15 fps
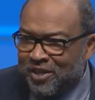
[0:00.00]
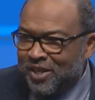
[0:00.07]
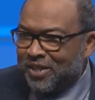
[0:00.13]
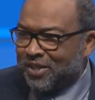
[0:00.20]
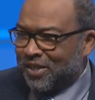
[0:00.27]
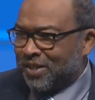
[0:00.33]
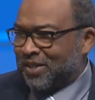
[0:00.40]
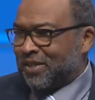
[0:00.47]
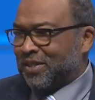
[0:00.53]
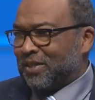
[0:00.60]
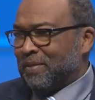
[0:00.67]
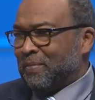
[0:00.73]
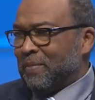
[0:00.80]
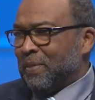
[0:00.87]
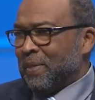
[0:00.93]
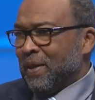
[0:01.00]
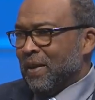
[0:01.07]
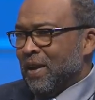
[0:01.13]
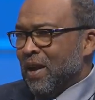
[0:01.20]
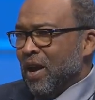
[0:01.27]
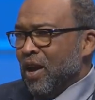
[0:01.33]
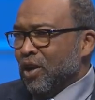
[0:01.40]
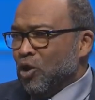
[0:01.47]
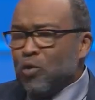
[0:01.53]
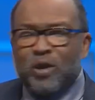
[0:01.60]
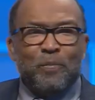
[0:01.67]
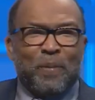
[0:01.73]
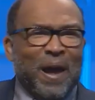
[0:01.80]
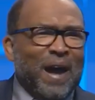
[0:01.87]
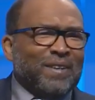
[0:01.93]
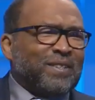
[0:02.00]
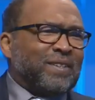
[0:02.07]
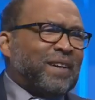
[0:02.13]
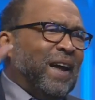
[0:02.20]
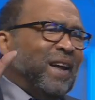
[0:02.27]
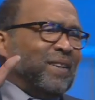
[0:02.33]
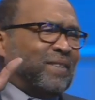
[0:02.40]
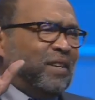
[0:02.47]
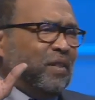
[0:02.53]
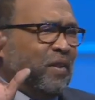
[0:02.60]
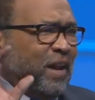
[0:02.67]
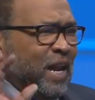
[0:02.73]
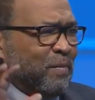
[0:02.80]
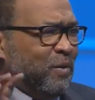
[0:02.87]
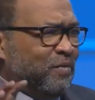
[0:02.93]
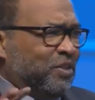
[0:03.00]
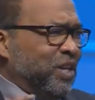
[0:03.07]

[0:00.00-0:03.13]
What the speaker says: Jesus. You can pass a test in the name of